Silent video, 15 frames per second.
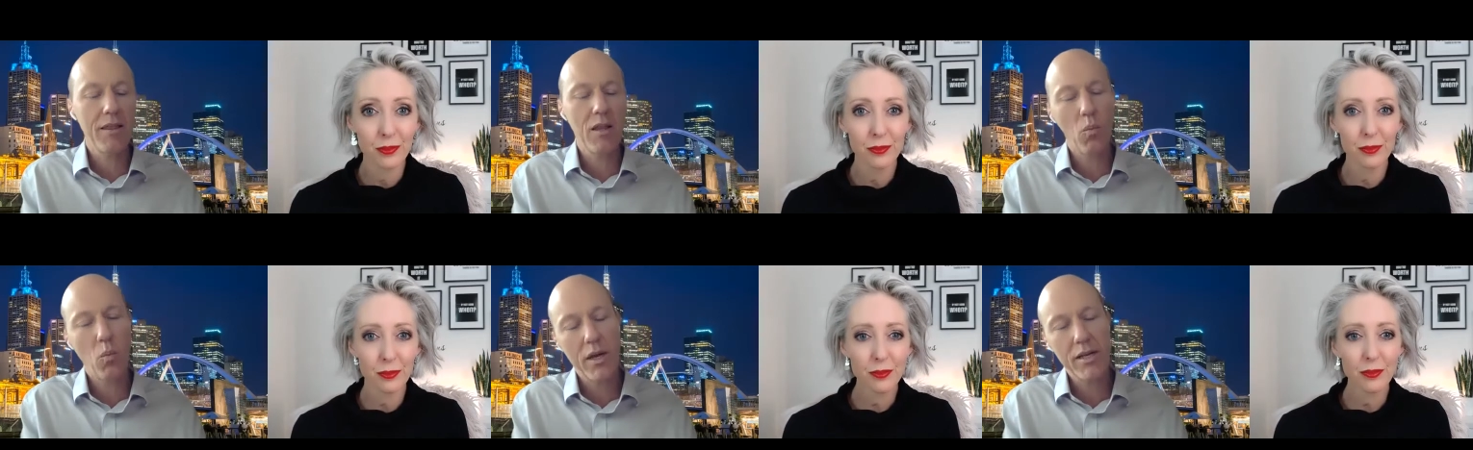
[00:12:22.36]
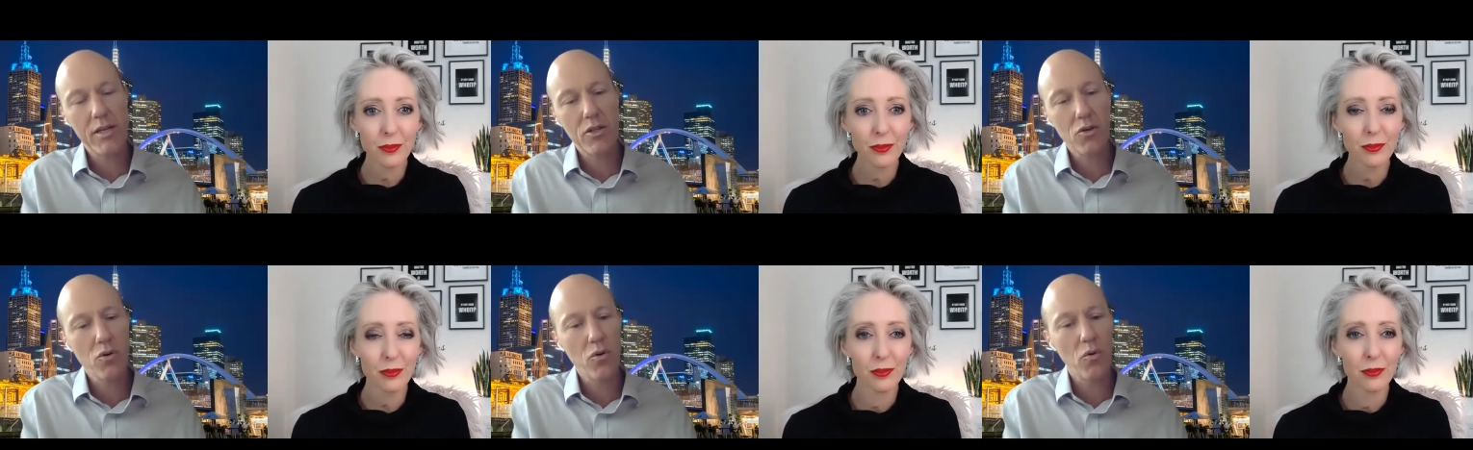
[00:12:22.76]
Speaker 1: that we
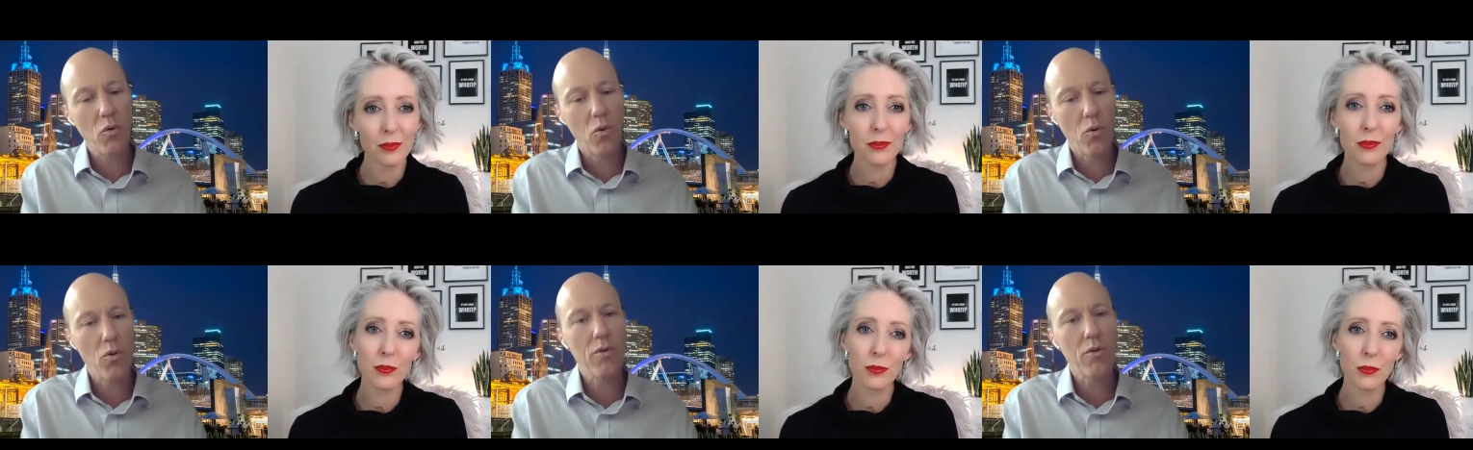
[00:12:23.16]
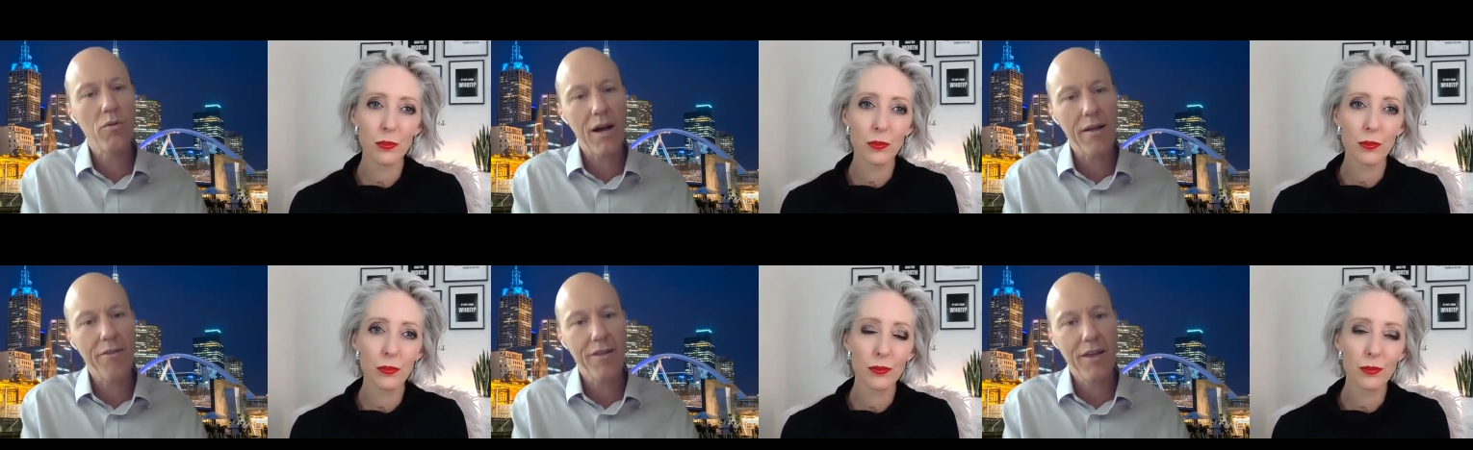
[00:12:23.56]
do all the
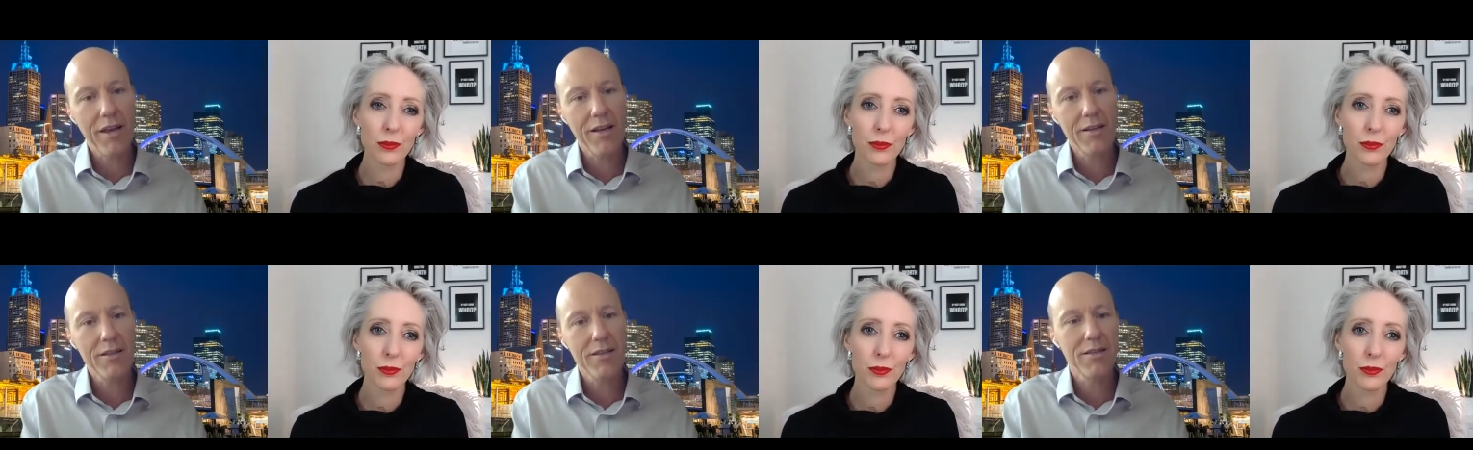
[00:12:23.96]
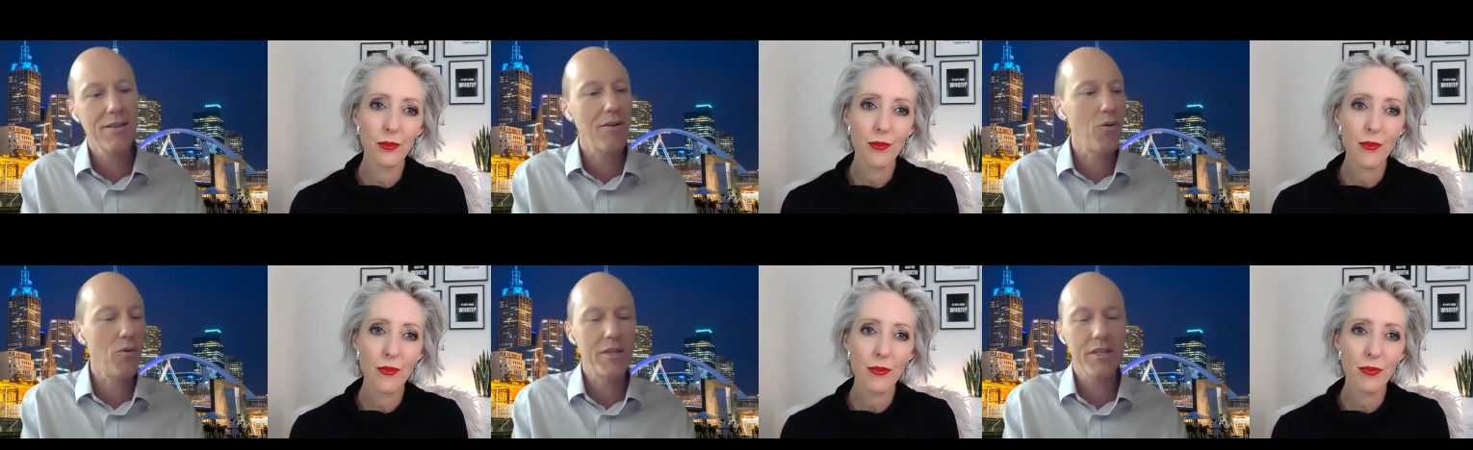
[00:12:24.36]
right things
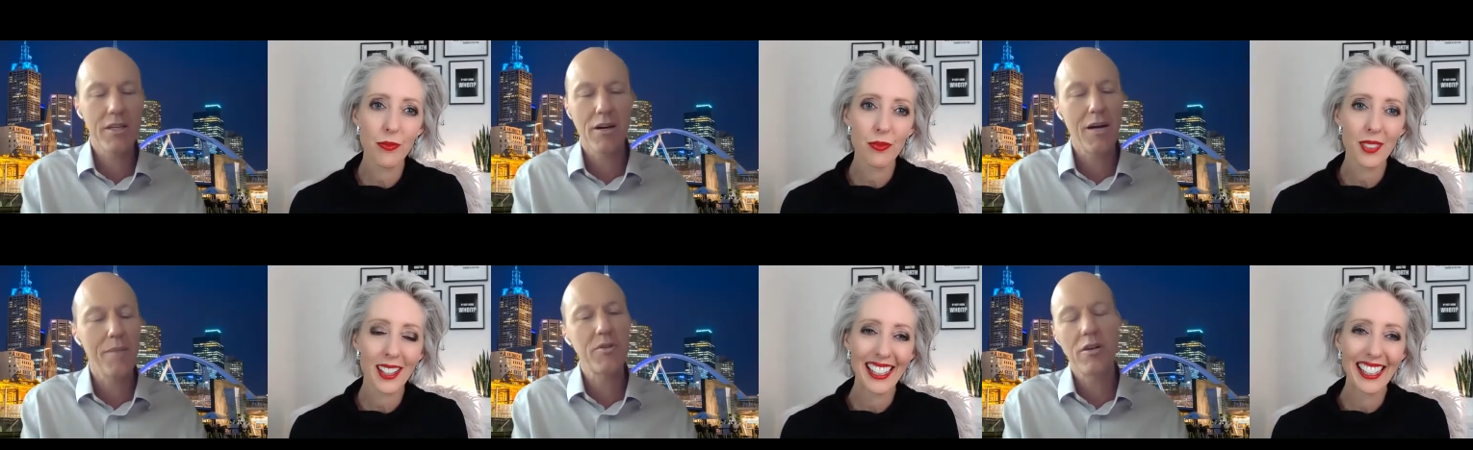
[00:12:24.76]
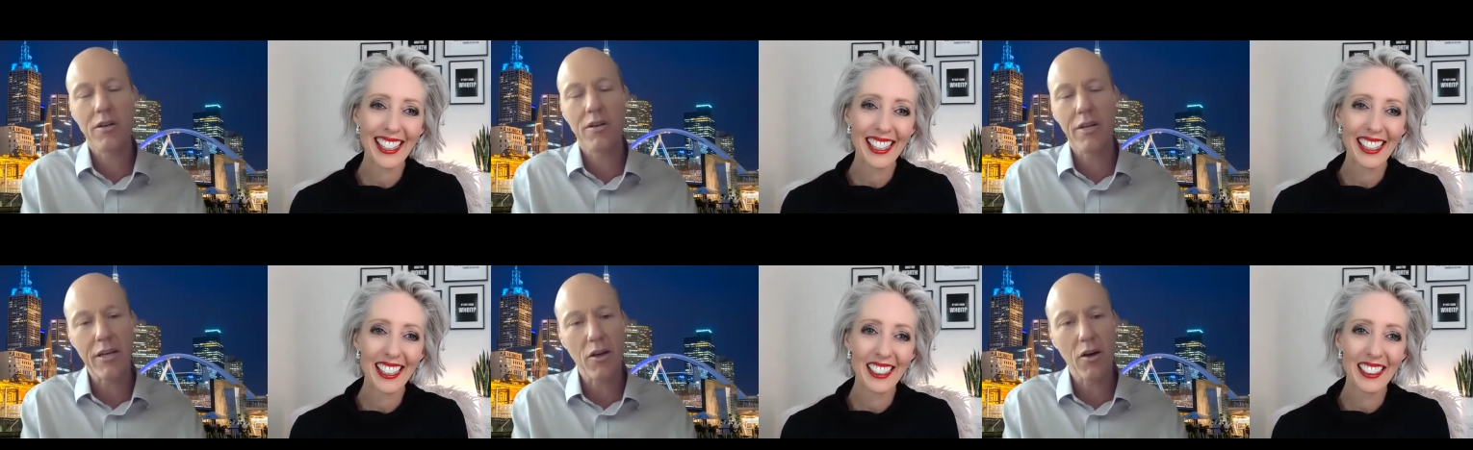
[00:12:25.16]
all the time?
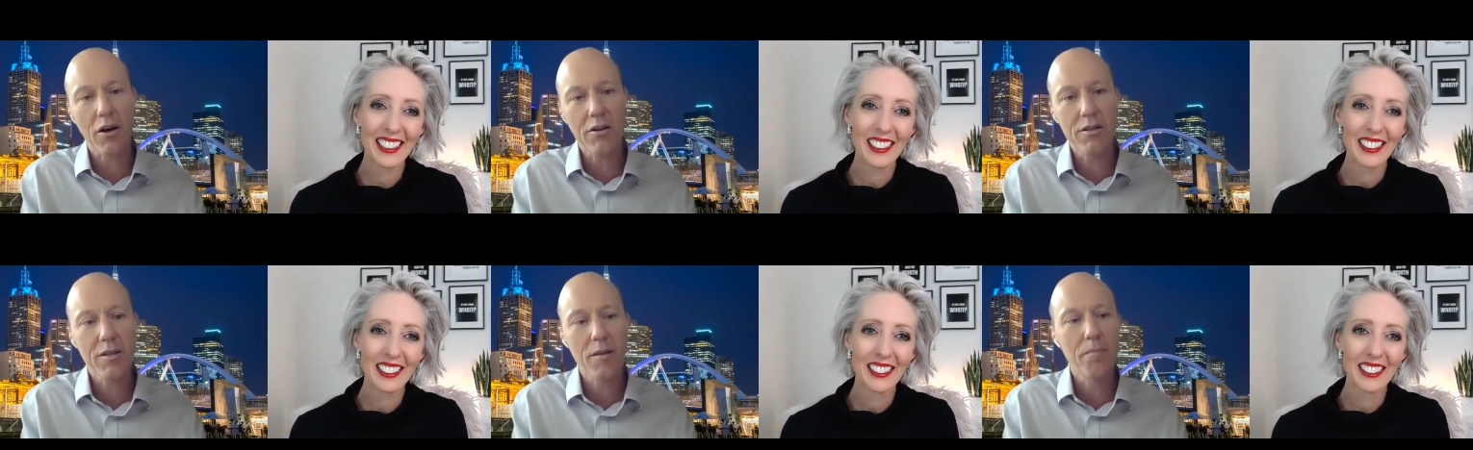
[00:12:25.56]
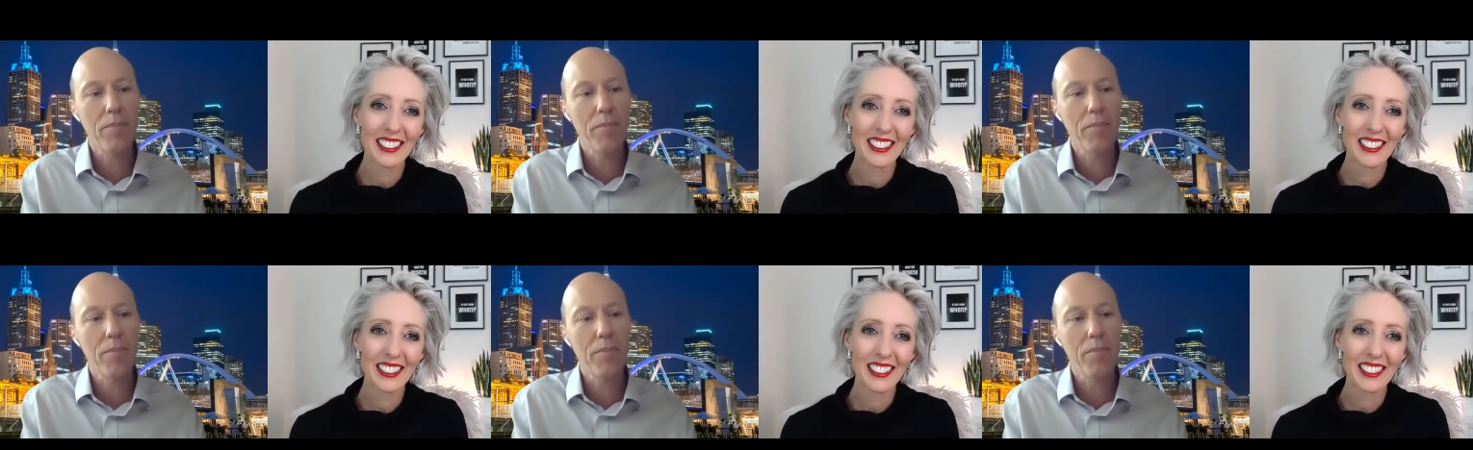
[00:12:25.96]
Certainly not.